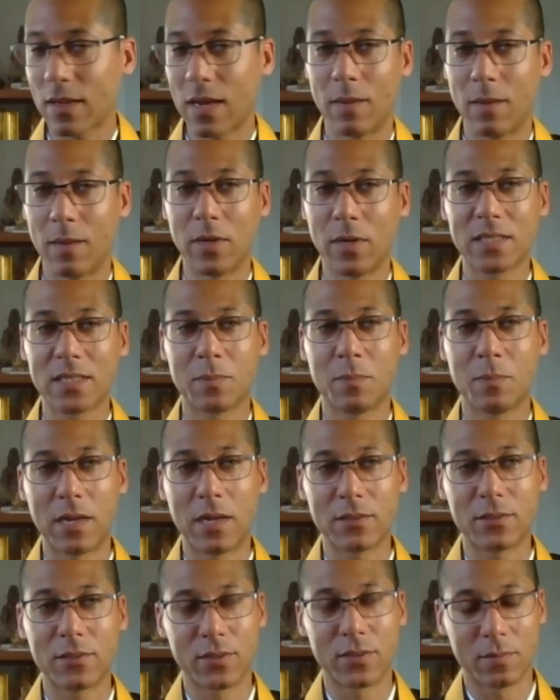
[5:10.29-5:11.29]
I'm not
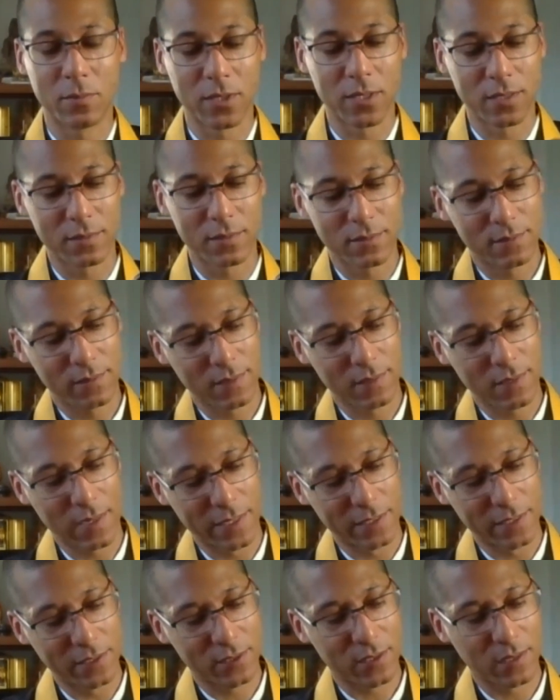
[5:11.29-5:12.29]
sponsored, but I
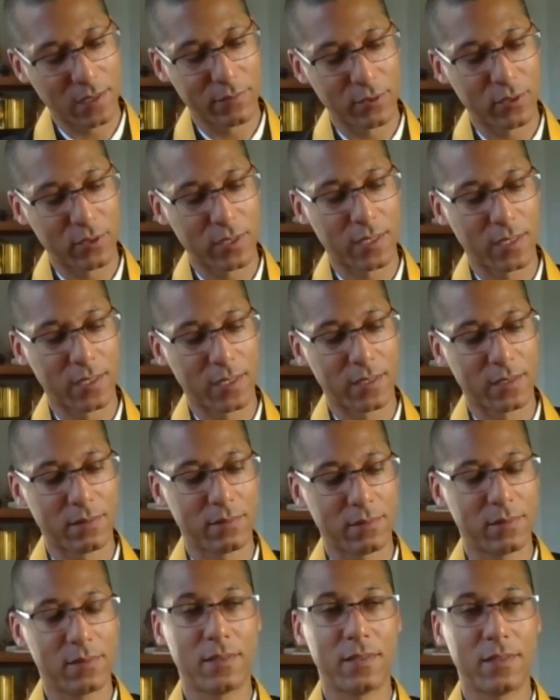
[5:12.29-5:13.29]
discovered
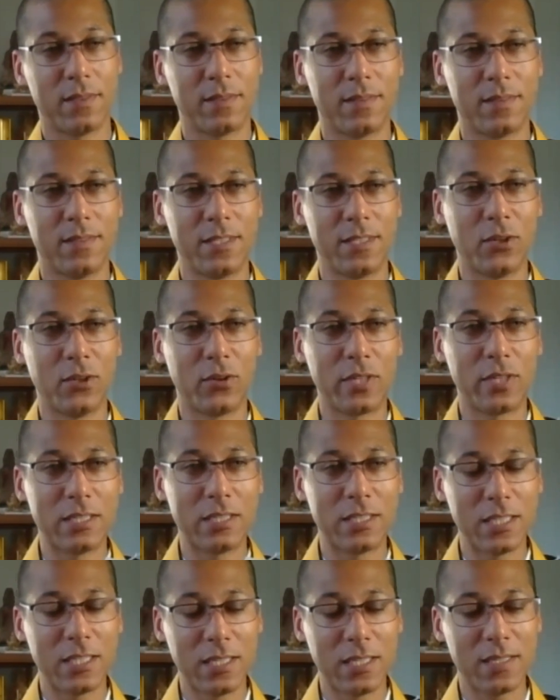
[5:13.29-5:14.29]
the Yogi
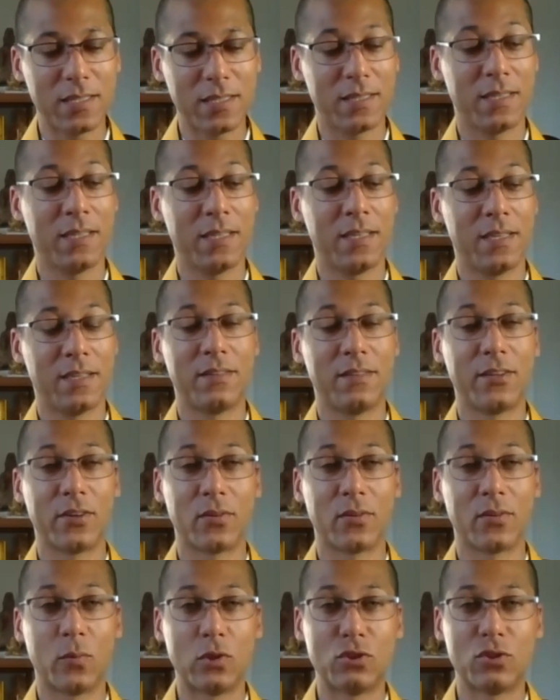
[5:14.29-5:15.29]
tea. Their
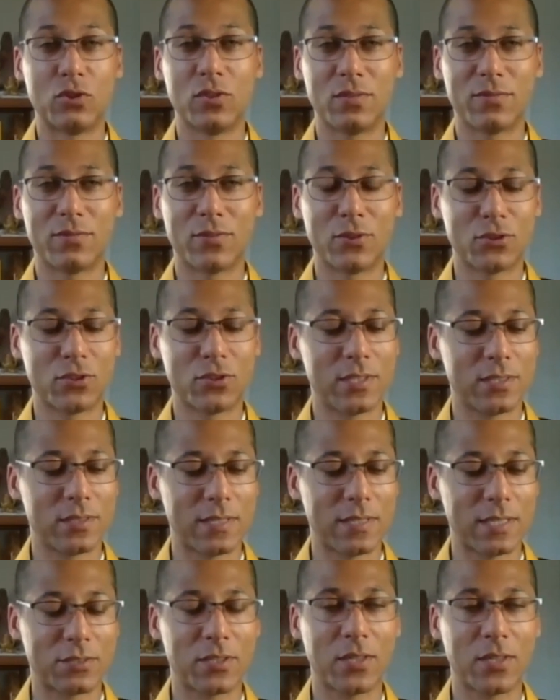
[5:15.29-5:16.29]
original version is
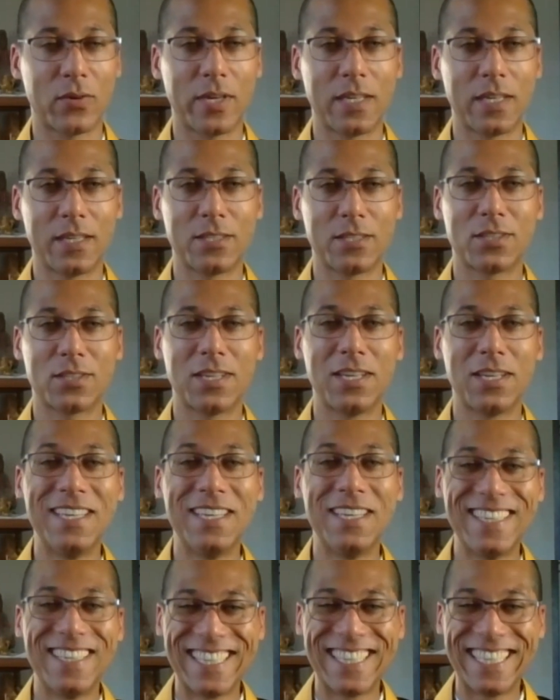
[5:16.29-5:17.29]
actually quite nice.
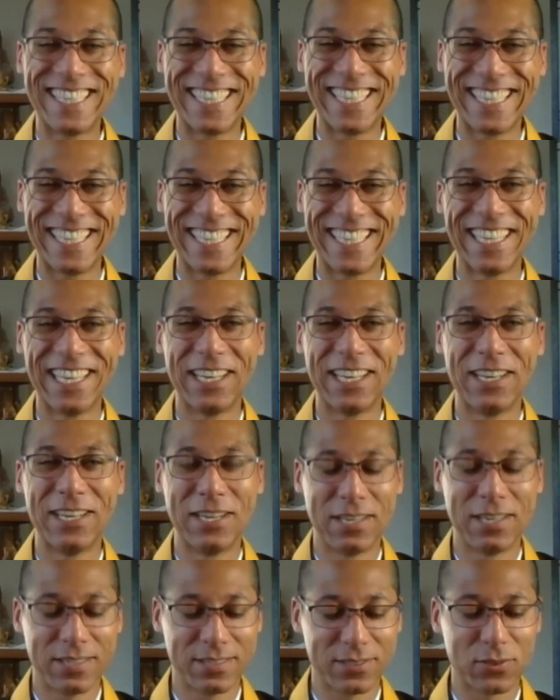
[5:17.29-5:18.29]

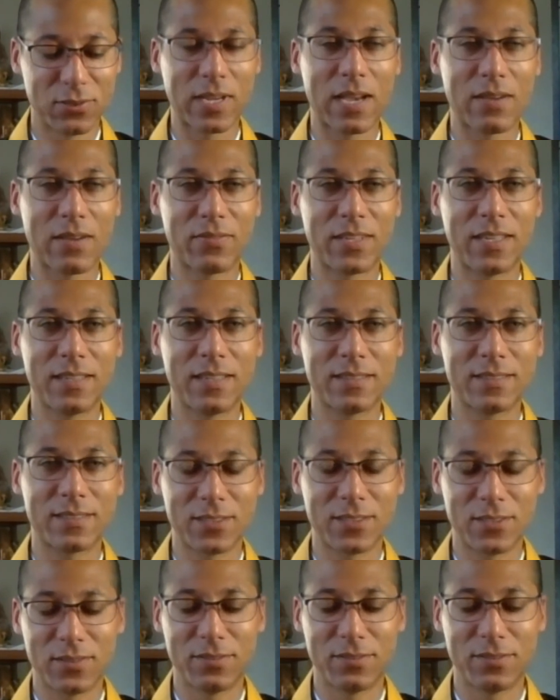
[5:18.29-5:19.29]
It's no caffeine,
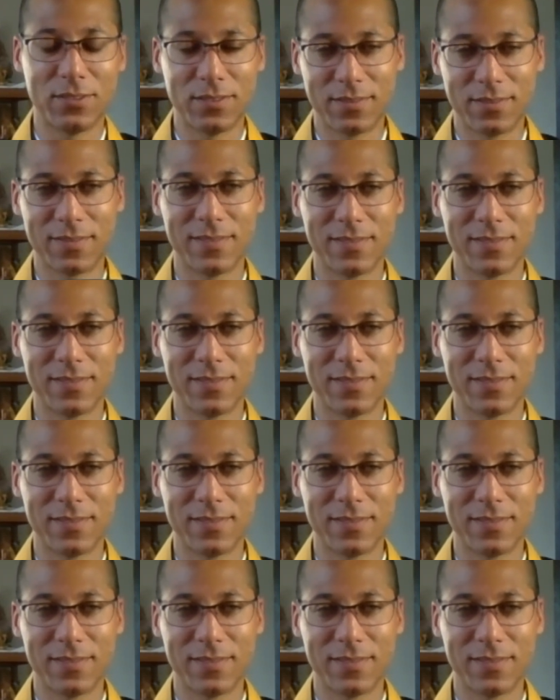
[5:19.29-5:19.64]
so if you